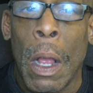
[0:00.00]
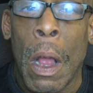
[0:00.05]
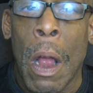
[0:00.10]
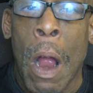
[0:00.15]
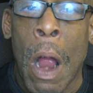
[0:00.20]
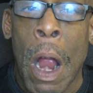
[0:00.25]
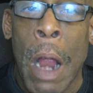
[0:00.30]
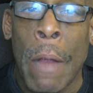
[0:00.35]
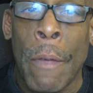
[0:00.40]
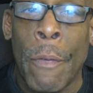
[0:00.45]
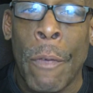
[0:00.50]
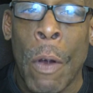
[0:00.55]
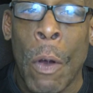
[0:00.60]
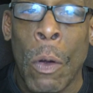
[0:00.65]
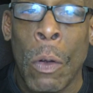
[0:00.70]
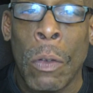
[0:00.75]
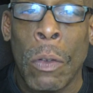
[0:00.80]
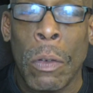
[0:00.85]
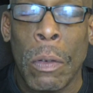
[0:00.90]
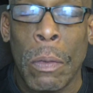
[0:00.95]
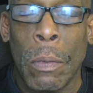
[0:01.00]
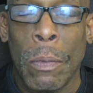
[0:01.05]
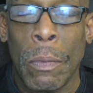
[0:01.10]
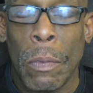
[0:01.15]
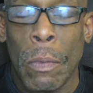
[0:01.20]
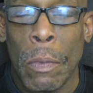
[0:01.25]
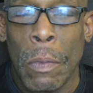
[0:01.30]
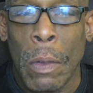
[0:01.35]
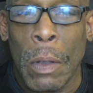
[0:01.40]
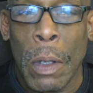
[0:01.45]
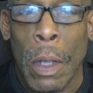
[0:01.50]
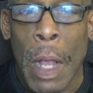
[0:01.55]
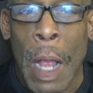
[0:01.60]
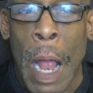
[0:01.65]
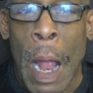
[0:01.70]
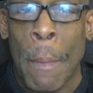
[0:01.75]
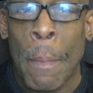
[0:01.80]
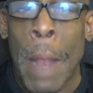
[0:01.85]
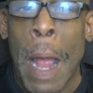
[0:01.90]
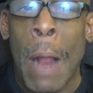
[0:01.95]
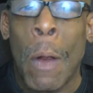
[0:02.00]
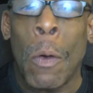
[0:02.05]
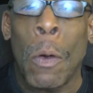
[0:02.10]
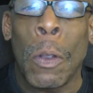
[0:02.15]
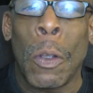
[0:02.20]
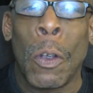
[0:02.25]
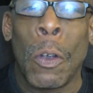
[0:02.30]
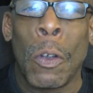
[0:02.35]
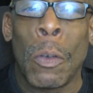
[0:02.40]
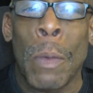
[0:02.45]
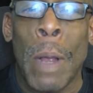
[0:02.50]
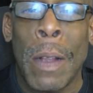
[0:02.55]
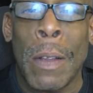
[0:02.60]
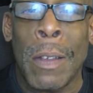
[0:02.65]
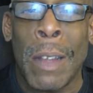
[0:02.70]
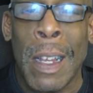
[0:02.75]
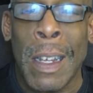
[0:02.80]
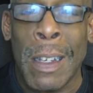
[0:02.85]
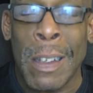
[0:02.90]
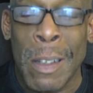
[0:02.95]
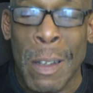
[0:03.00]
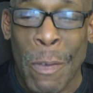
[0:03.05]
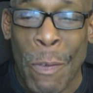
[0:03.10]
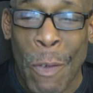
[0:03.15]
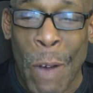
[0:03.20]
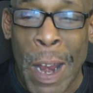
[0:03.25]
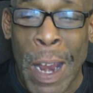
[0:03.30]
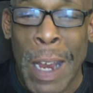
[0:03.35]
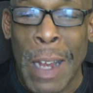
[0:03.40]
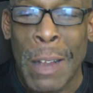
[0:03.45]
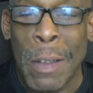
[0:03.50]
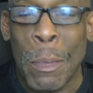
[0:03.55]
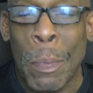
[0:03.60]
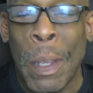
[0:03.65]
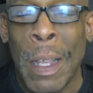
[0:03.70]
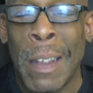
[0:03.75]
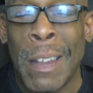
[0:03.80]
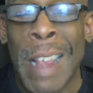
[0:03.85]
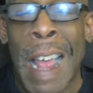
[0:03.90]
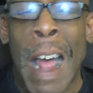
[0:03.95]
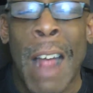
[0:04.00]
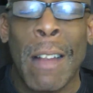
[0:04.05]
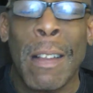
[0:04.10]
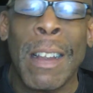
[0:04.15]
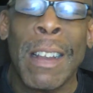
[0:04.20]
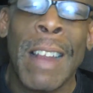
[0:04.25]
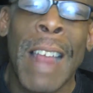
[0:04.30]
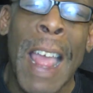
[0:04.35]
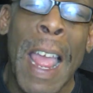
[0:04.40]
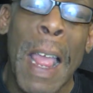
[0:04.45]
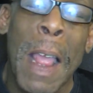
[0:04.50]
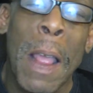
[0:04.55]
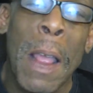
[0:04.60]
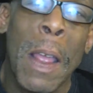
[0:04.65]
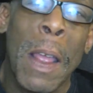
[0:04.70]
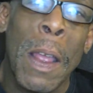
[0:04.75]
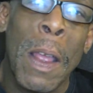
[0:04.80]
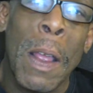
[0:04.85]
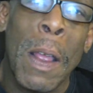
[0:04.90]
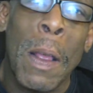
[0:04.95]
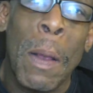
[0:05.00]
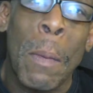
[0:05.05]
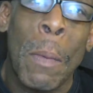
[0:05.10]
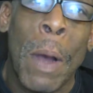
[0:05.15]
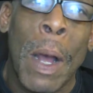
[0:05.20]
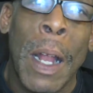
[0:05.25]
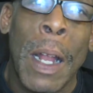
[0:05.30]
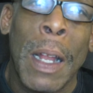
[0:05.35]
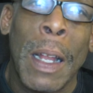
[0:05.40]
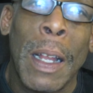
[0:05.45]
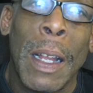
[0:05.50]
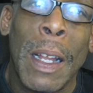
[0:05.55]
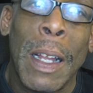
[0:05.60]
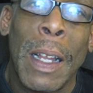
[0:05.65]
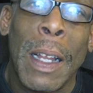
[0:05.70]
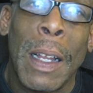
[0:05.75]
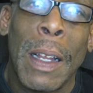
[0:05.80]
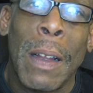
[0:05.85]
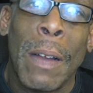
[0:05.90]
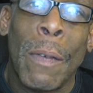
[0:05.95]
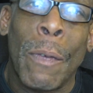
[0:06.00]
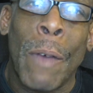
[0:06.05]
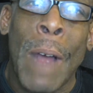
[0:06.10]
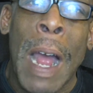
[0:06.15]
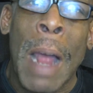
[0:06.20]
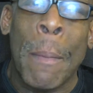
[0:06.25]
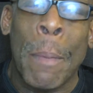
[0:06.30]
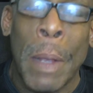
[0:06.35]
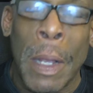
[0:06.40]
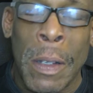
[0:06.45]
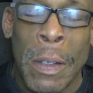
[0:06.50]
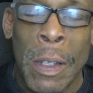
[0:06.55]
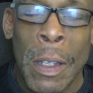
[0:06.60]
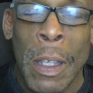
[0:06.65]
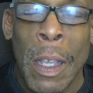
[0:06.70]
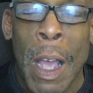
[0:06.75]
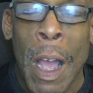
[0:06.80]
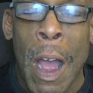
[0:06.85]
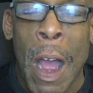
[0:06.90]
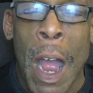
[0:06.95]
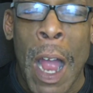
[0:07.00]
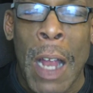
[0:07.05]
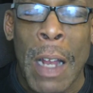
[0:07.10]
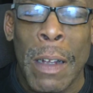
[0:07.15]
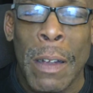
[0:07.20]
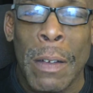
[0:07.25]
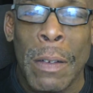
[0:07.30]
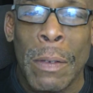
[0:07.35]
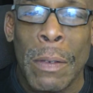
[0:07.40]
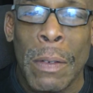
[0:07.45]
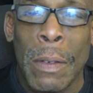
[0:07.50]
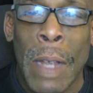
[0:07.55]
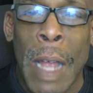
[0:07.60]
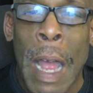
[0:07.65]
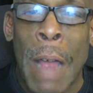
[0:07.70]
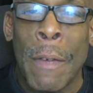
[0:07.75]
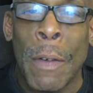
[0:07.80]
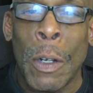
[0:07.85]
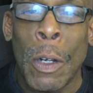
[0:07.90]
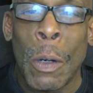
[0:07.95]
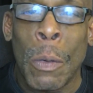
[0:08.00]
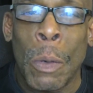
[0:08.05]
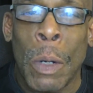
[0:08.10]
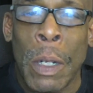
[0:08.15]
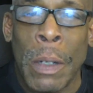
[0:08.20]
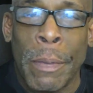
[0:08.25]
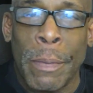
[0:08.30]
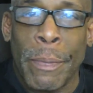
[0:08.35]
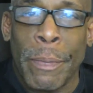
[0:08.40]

All right, folks, I'm not going to use my signature phrase, peace out, today, but find peace in your heart. Have a good one.